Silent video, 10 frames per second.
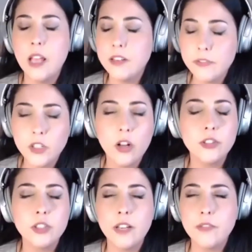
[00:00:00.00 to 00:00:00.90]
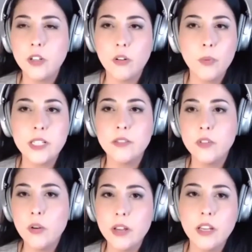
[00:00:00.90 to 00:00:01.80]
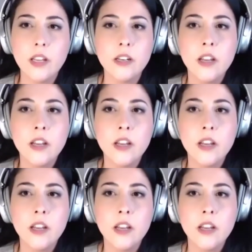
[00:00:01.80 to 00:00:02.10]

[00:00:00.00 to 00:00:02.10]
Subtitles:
different cultures have their own ways of knowing